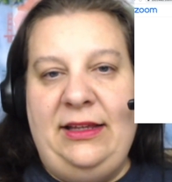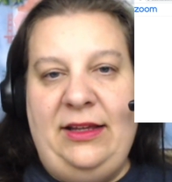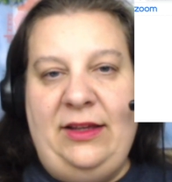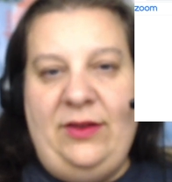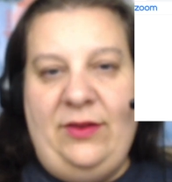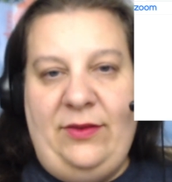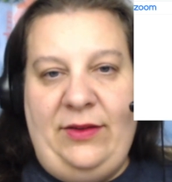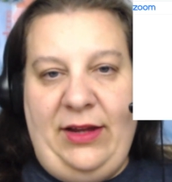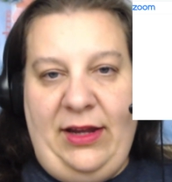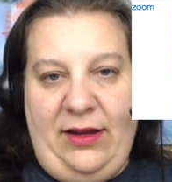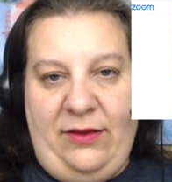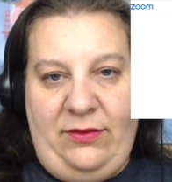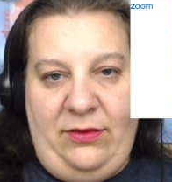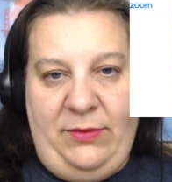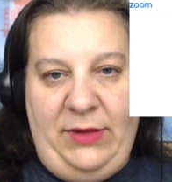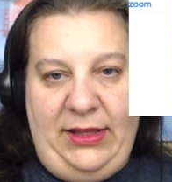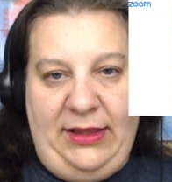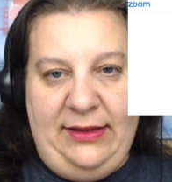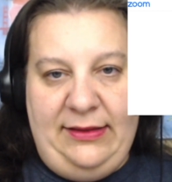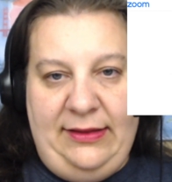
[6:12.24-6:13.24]
okay, I'm going to
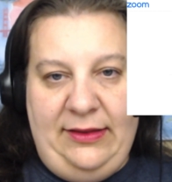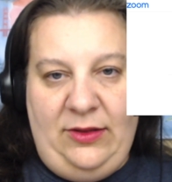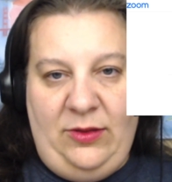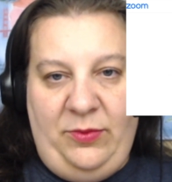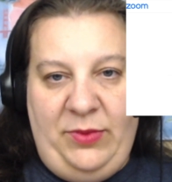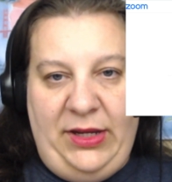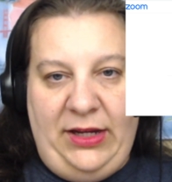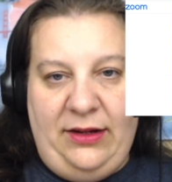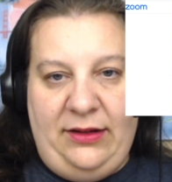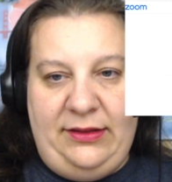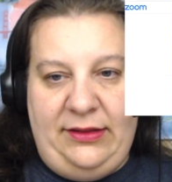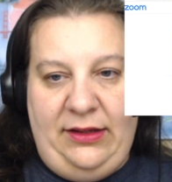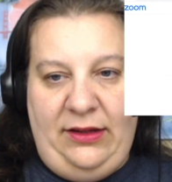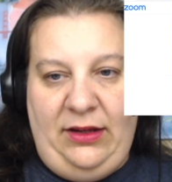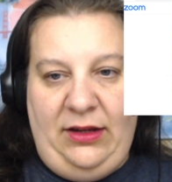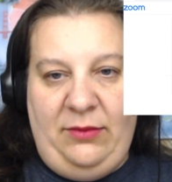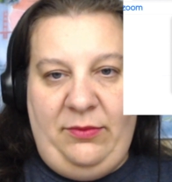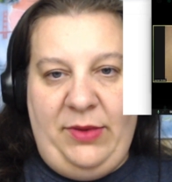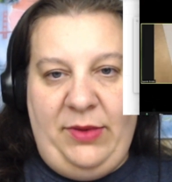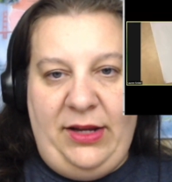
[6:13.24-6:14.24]
make this a little bigger so you
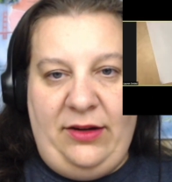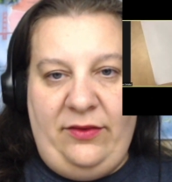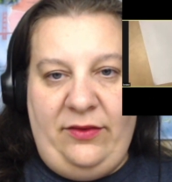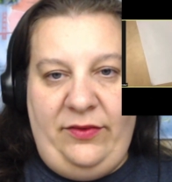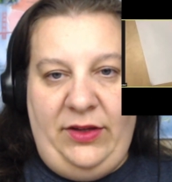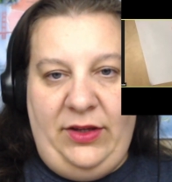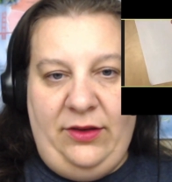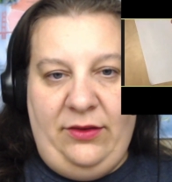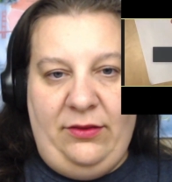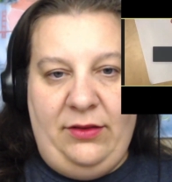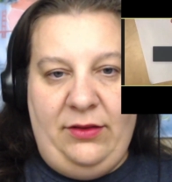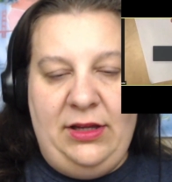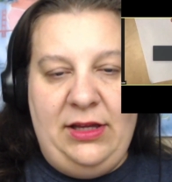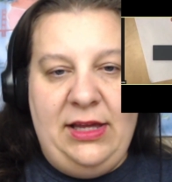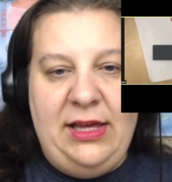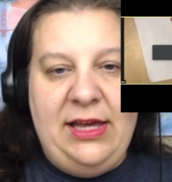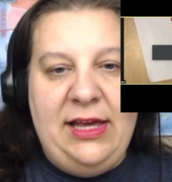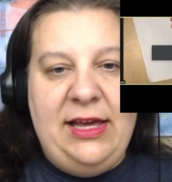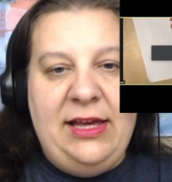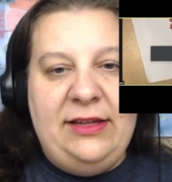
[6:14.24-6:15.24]
get a better view.
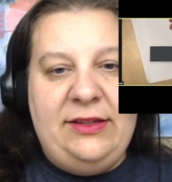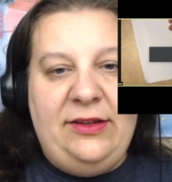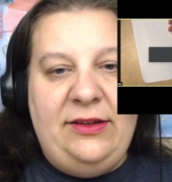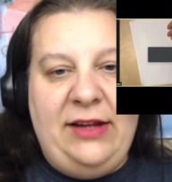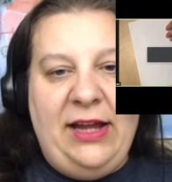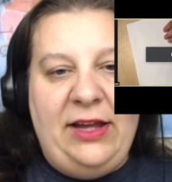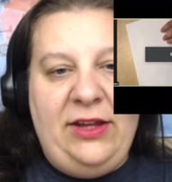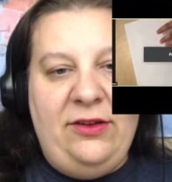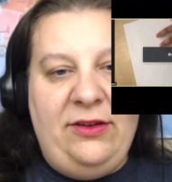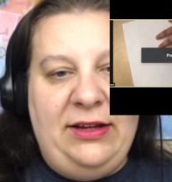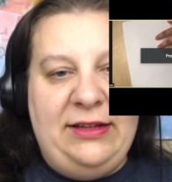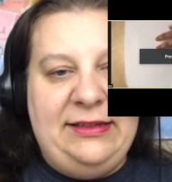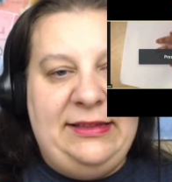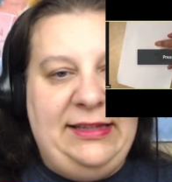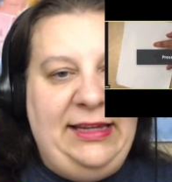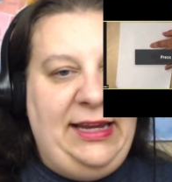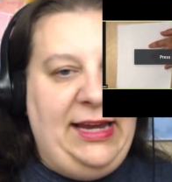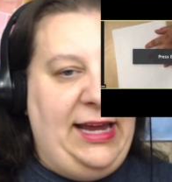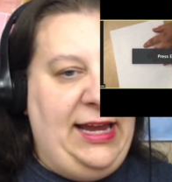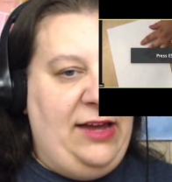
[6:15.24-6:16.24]
So now you can
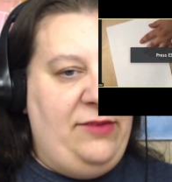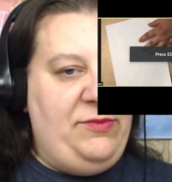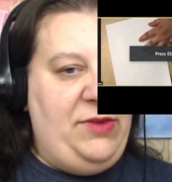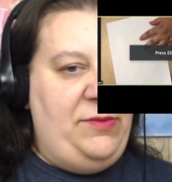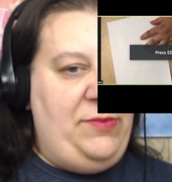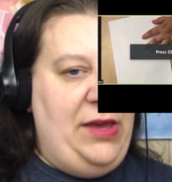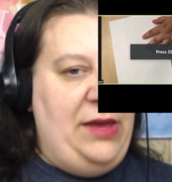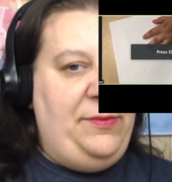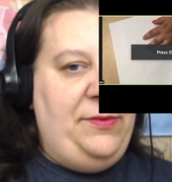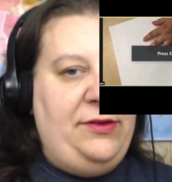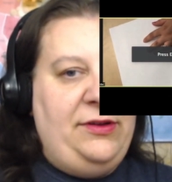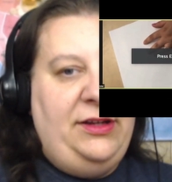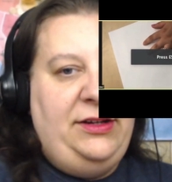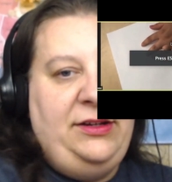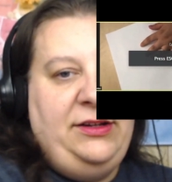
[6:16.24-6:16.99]
see I have my paper under